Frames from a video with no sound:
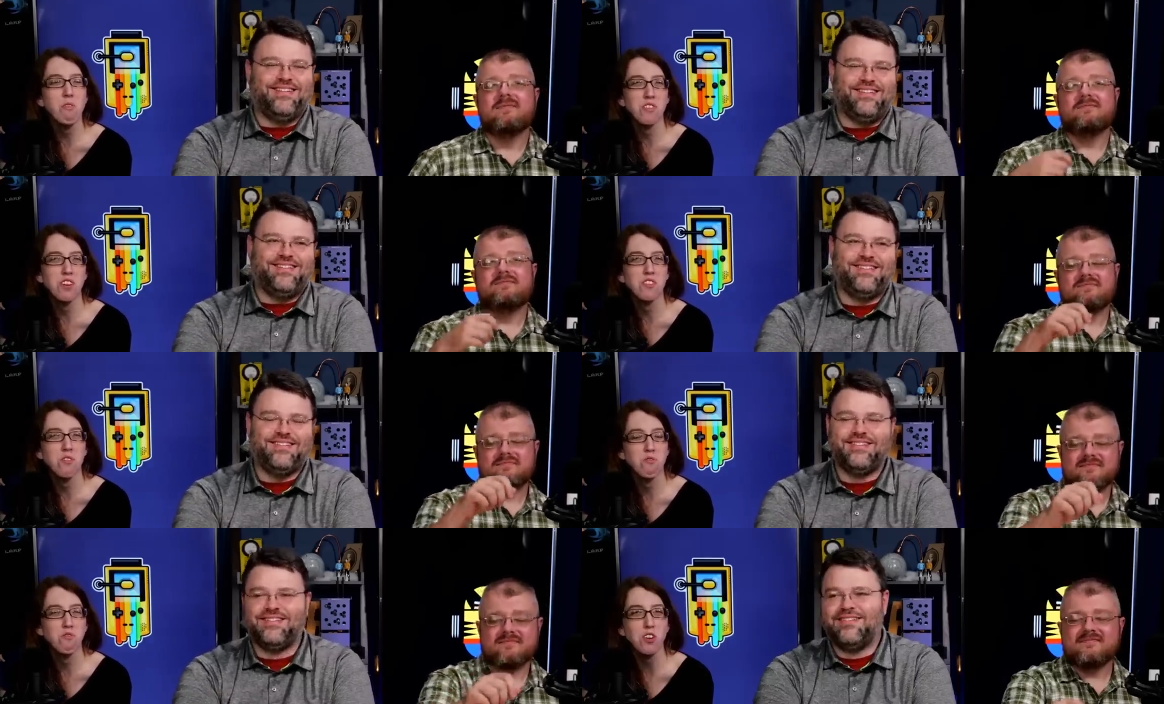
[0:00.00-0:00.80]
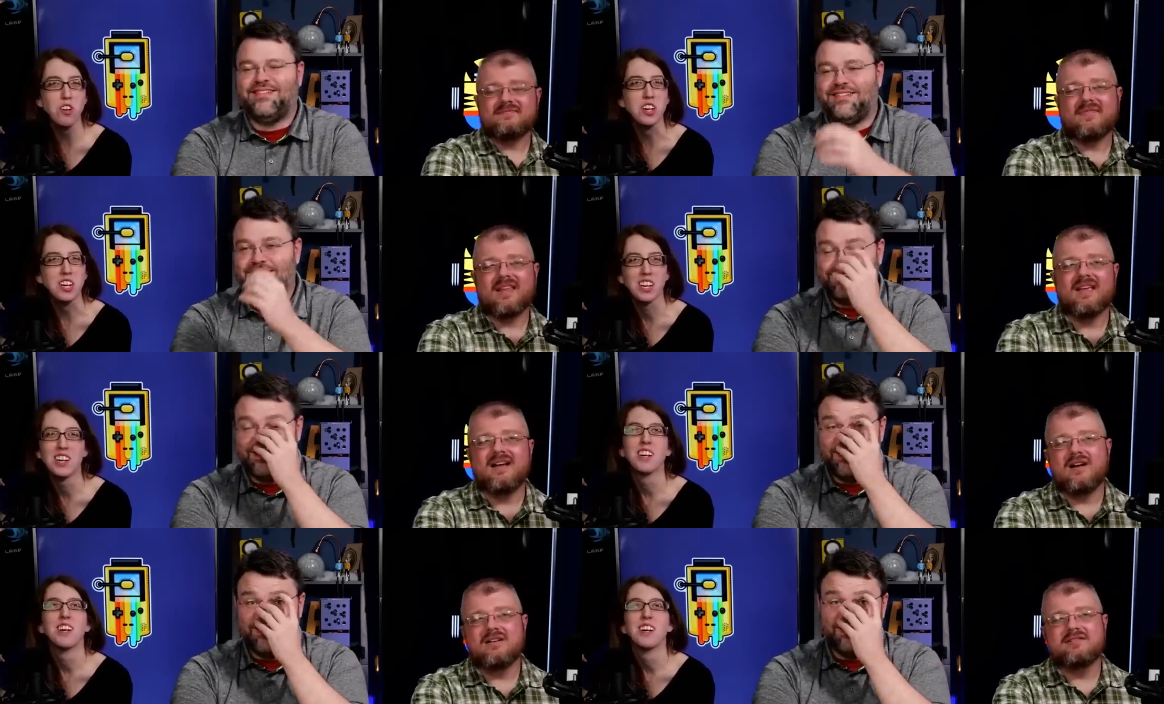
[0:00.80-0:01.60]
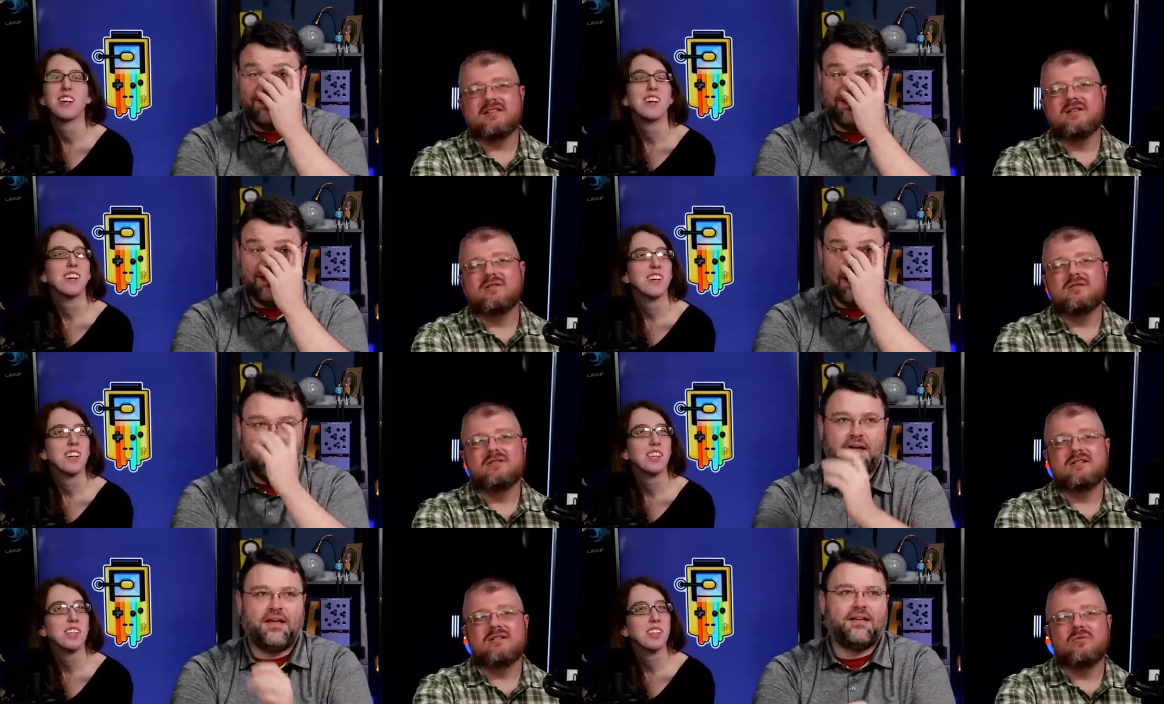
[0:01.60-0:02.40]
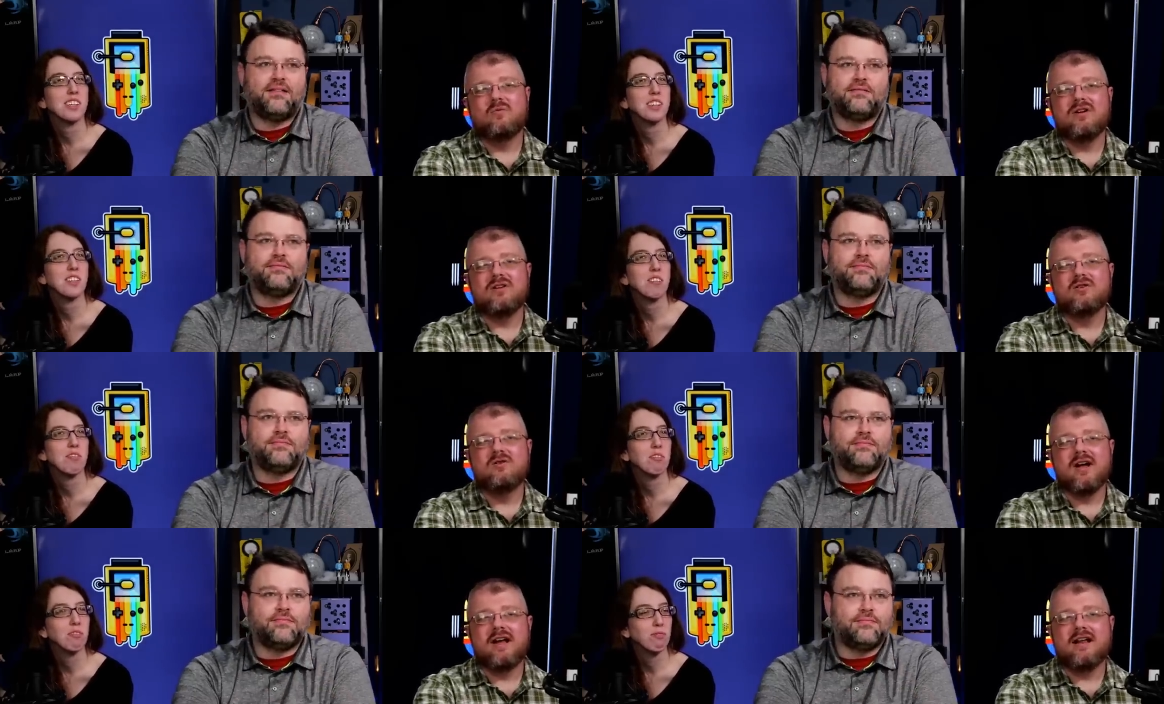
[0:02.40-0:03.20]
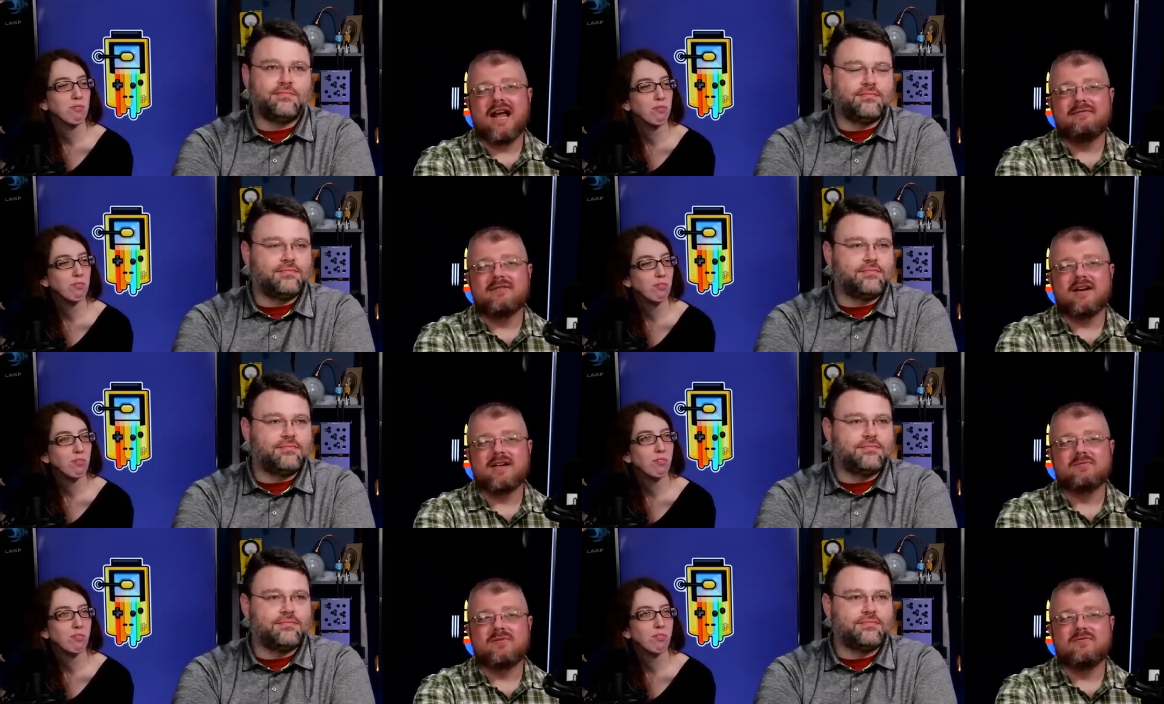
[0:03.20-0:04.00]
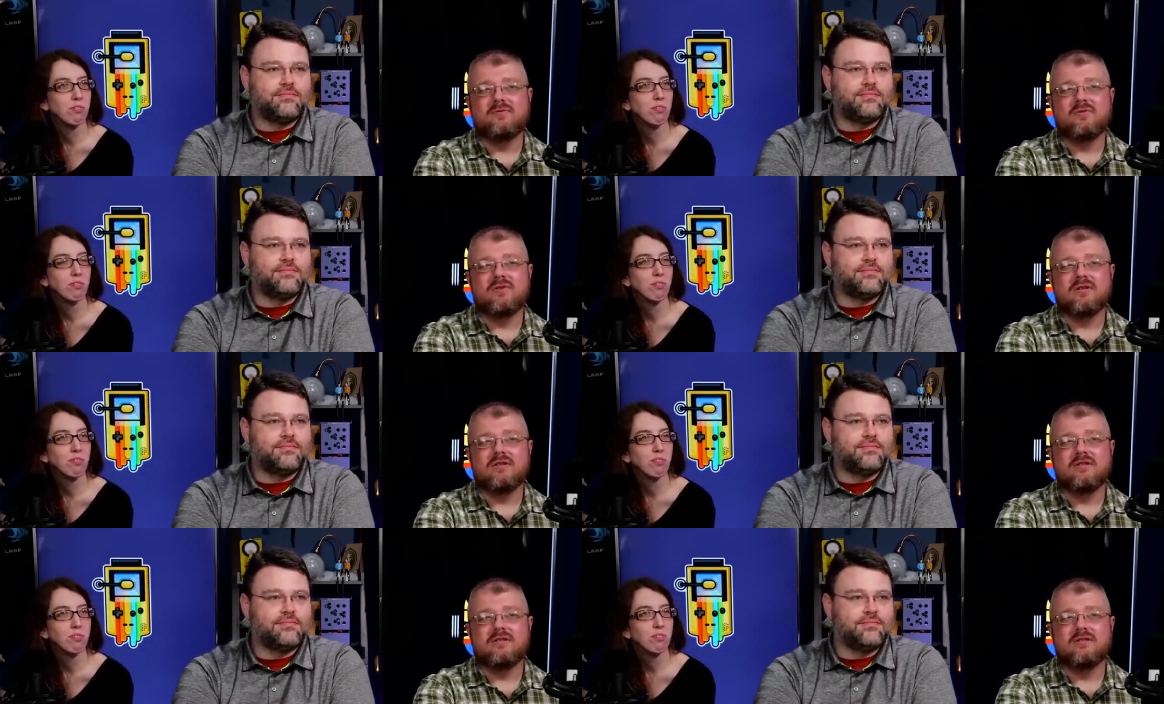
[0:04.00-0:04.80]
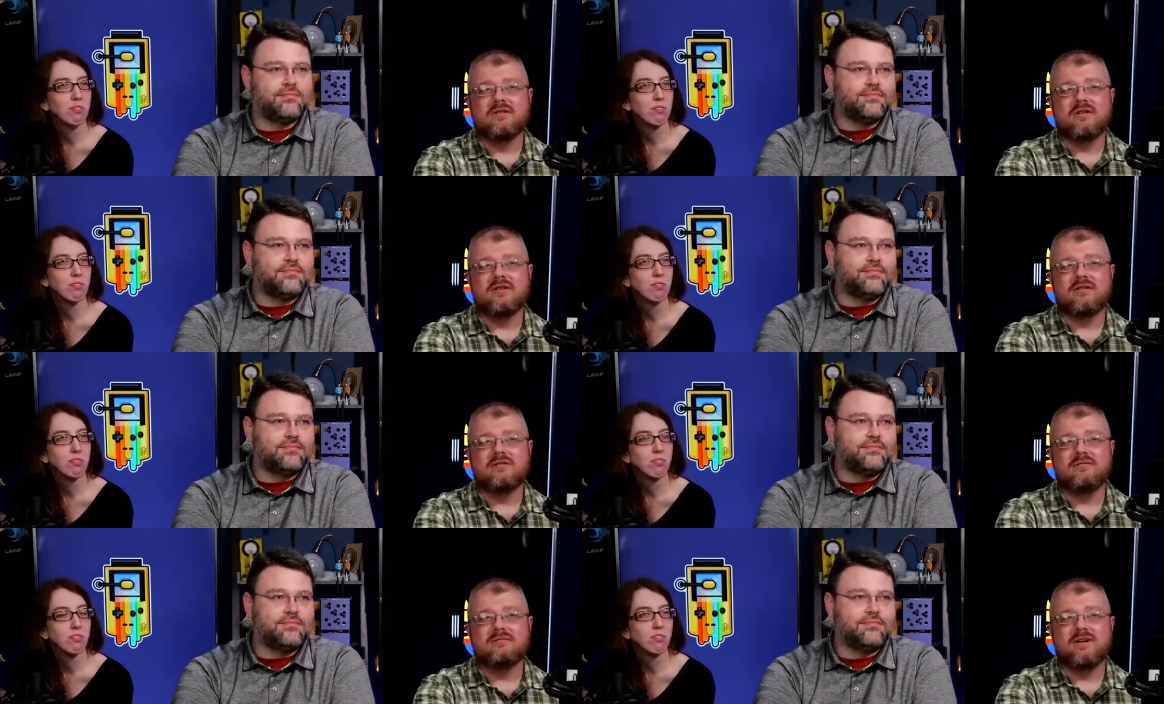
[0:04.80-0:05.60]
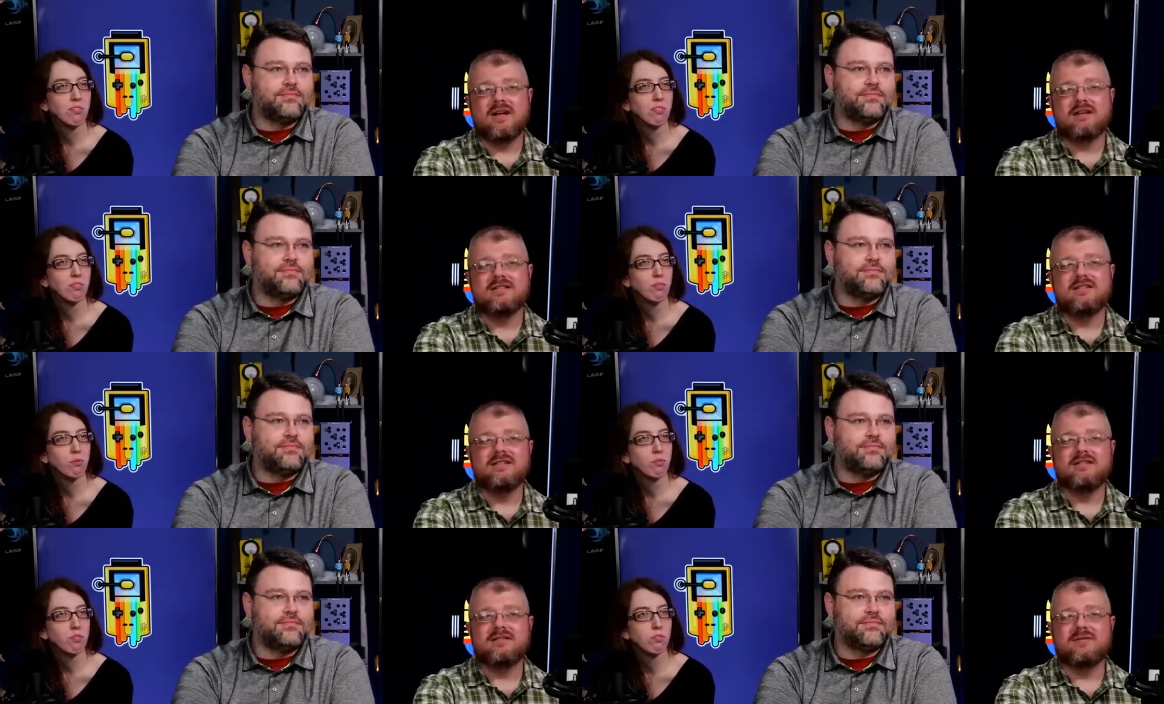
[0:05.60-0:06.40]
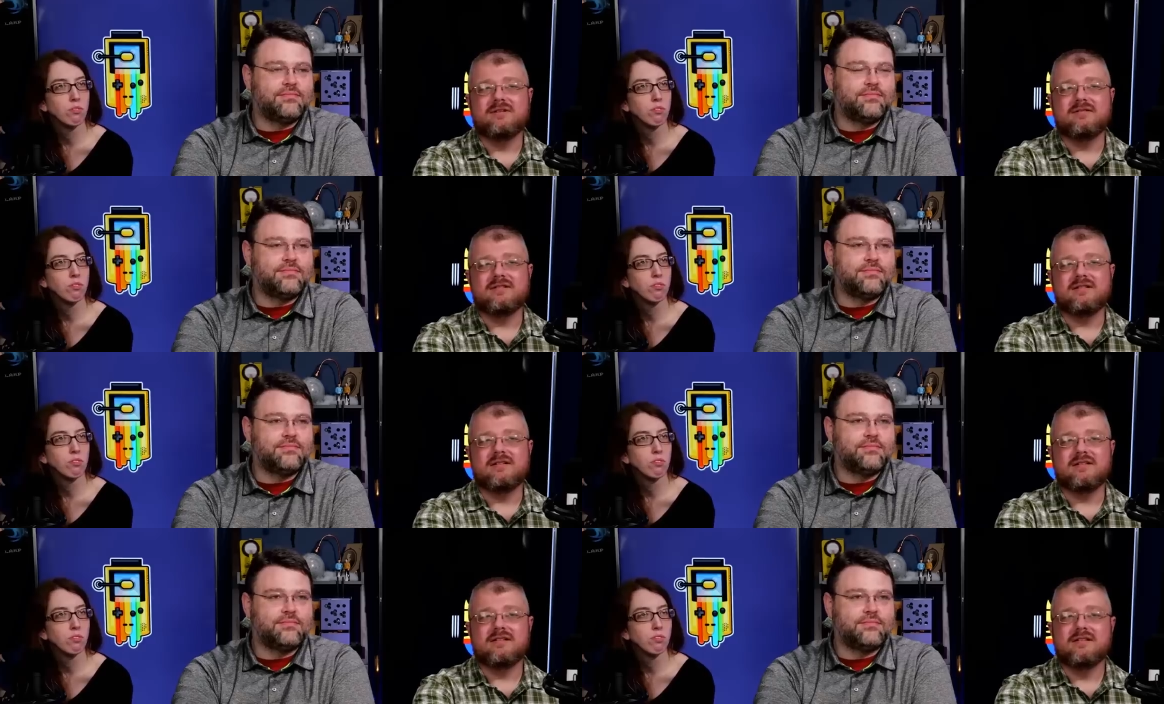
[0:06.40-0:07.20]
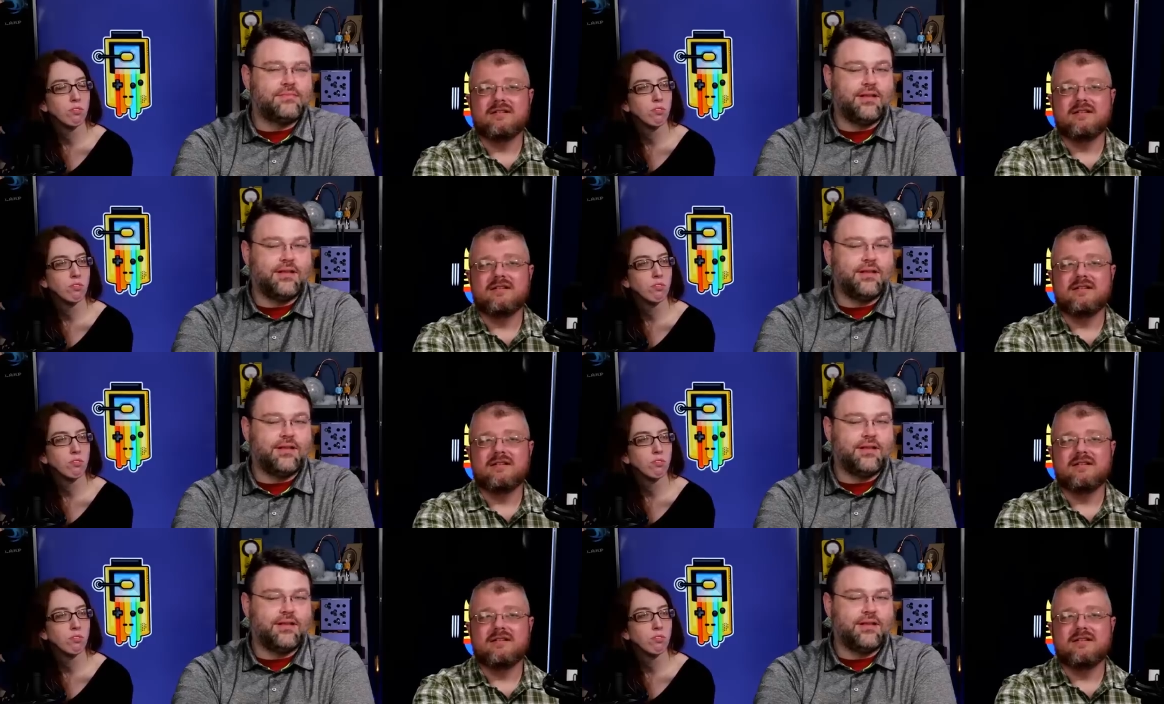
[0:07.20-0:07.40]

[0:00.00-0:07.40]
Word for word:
Speaker 1: Why was I so furry?
Speaker 2: Also, what a great advertisement for the minoxidil or whatever it's called.